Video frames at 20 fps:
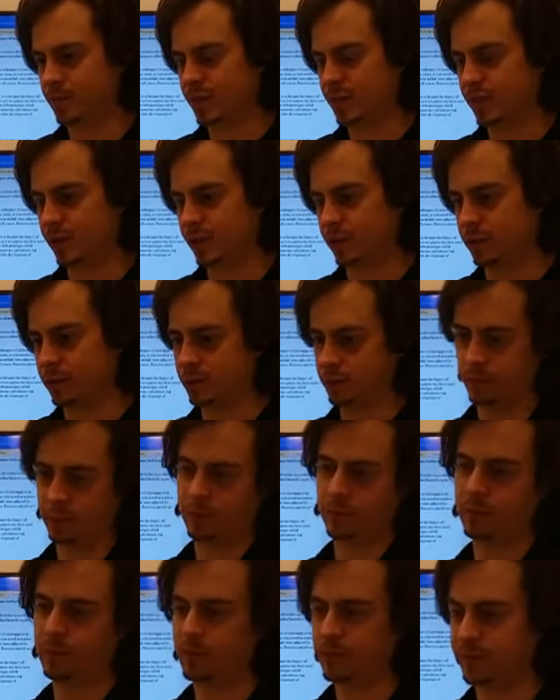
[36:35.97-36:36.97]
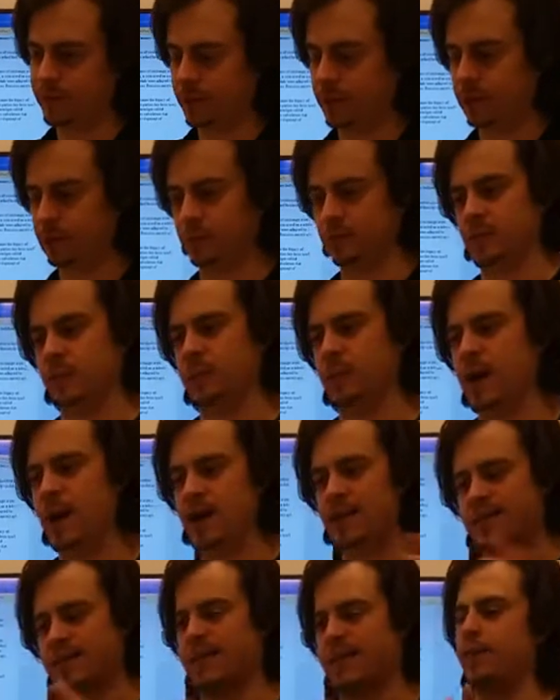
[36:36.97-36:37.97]
So, from a
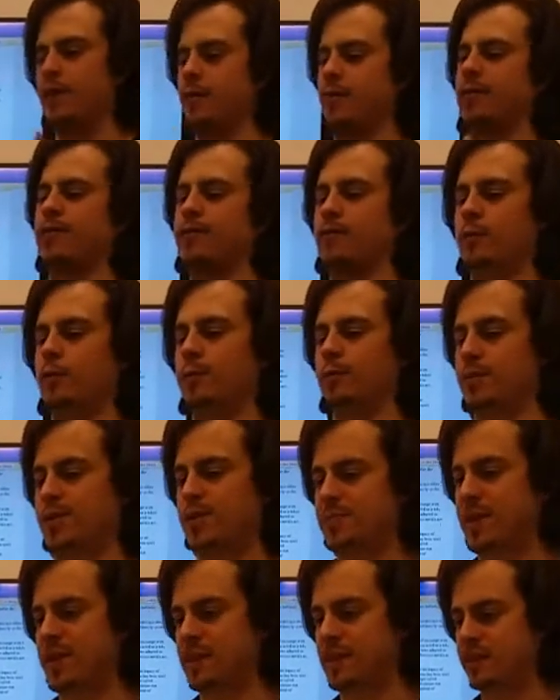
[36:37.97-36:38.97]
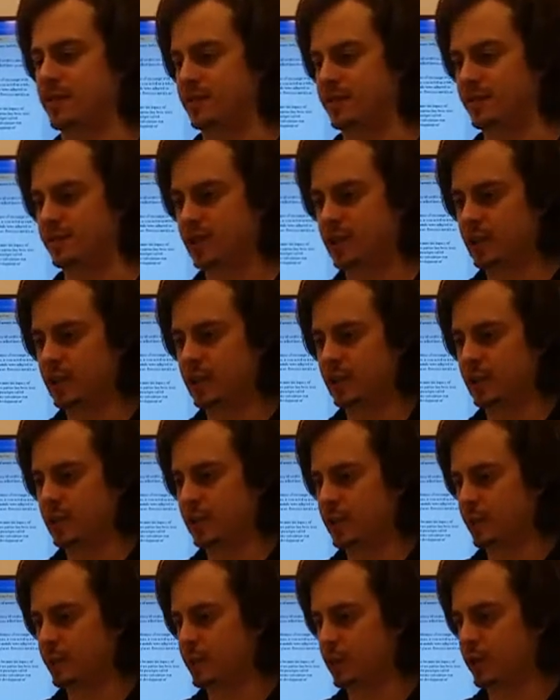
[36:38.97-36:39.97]
monetary reform perspective,
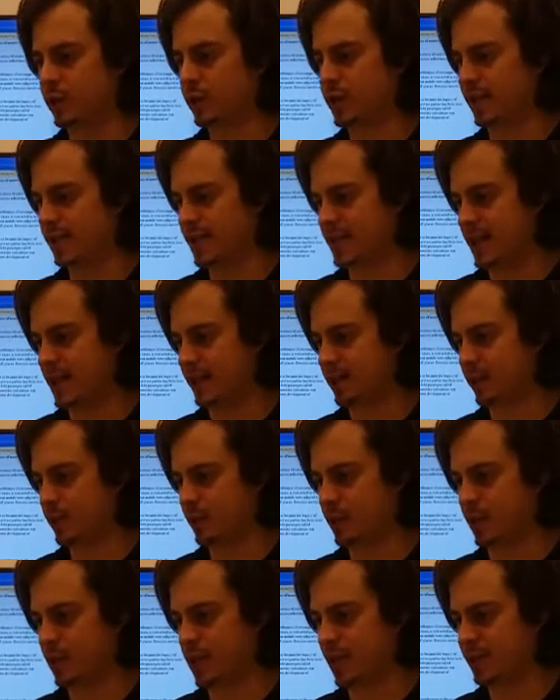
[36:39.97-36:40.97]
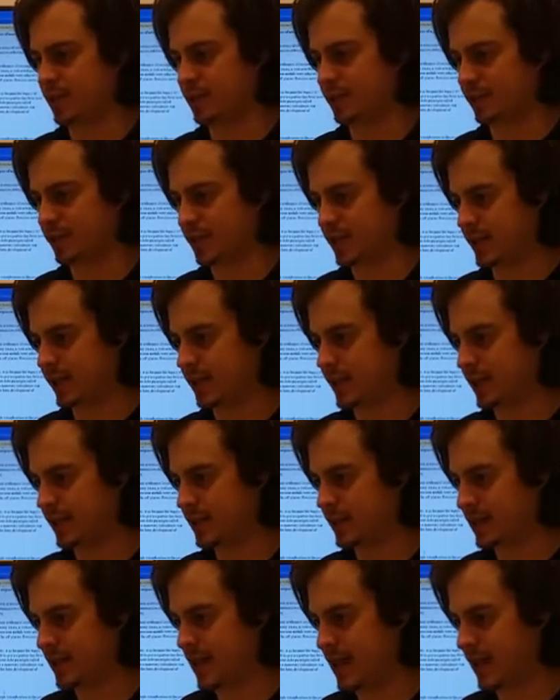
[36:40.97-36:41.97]
the book, as an anthropological study,
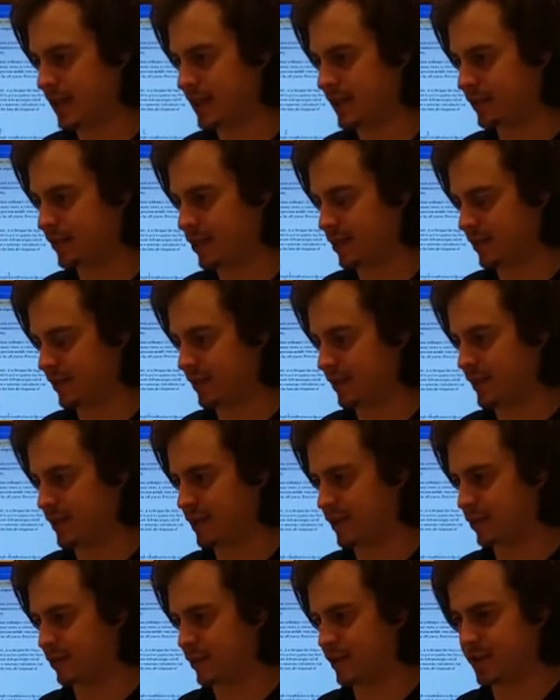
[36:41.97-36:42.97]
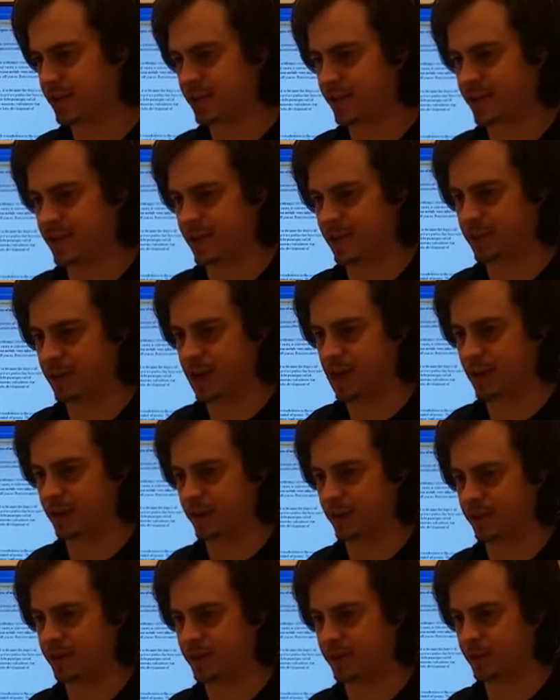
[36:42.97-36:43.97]
did not give enough consideration to the
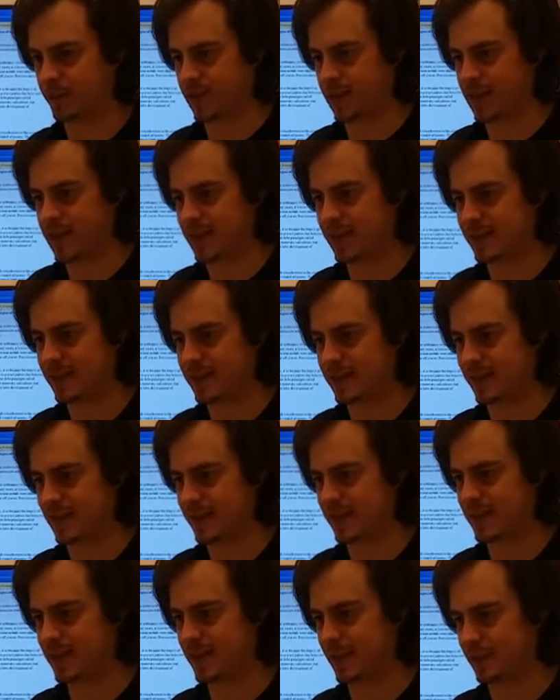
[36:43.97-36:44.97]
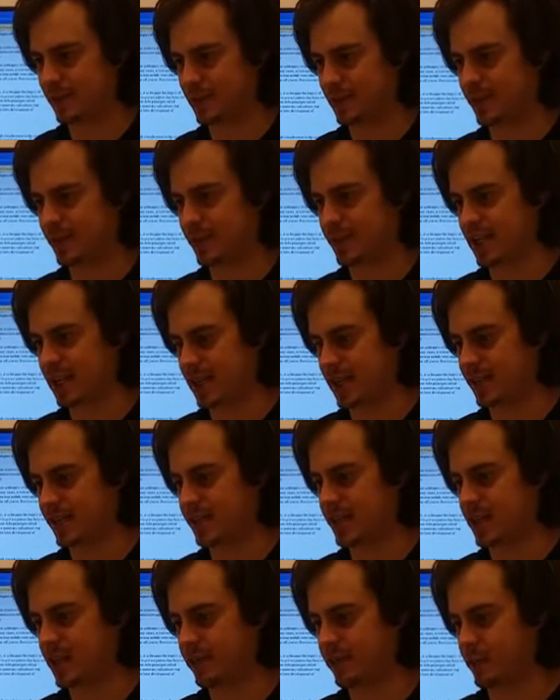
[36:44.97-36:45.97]
power assumed by entities, temples,
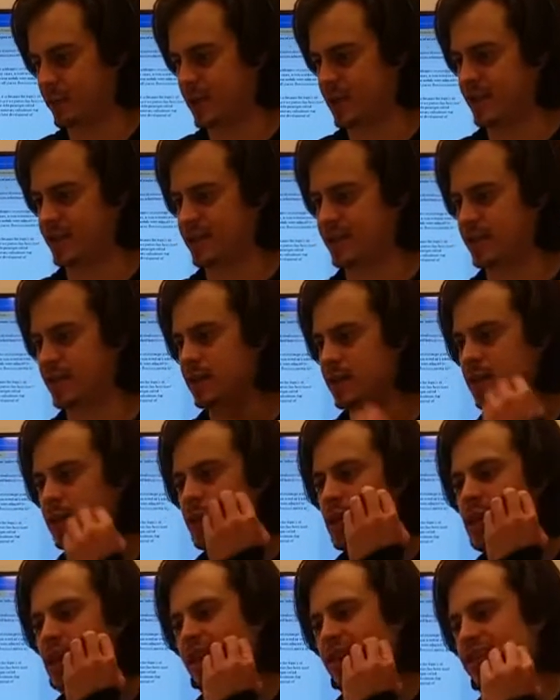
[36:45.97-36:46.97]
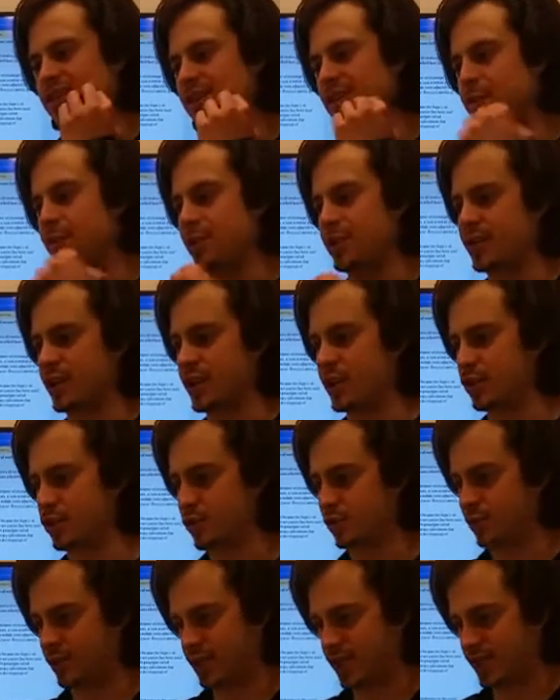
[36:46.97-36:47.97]
kings, governments, etc. to
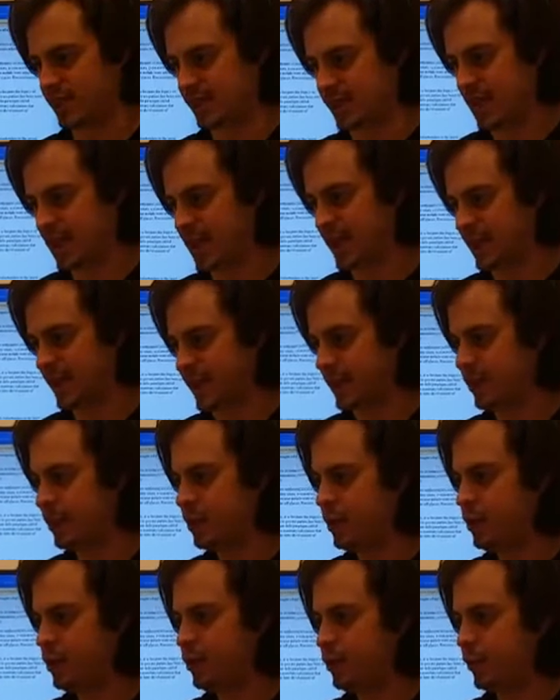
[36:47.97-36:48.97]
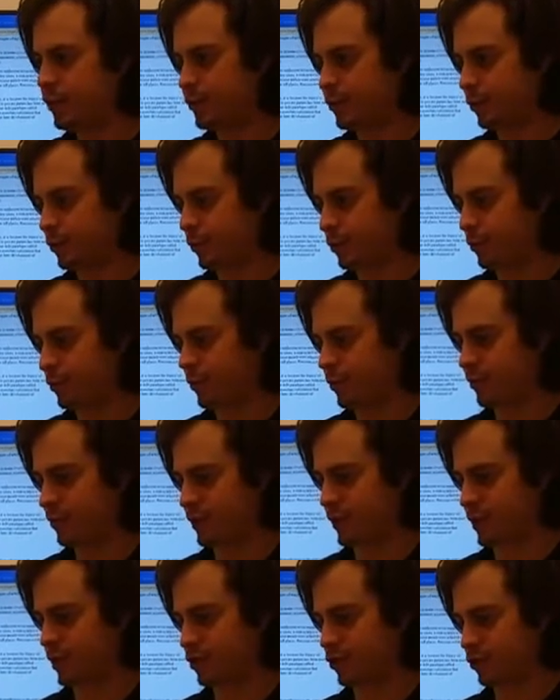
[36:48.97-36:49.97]
control society through
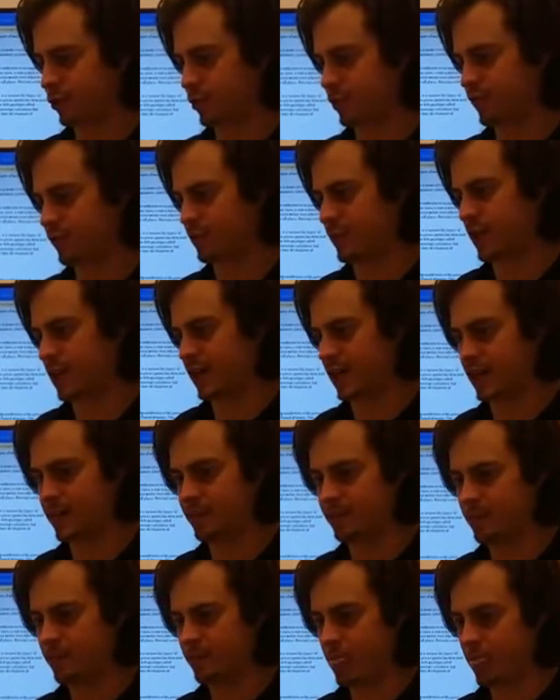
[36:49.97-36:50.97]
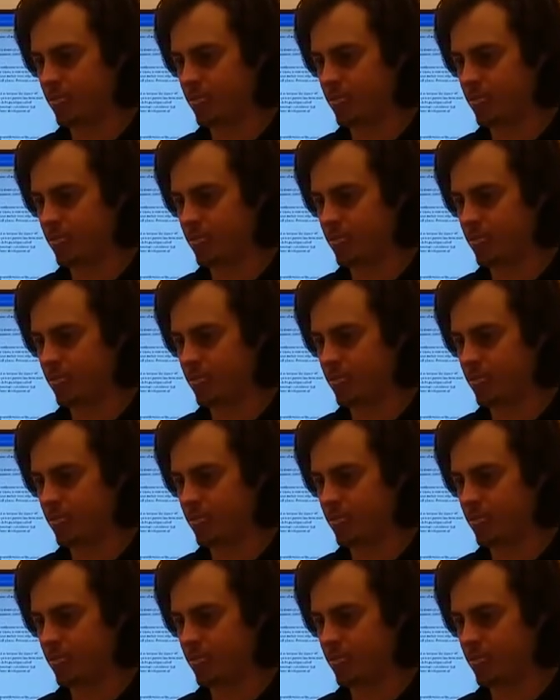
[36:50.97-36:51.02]
the control of money.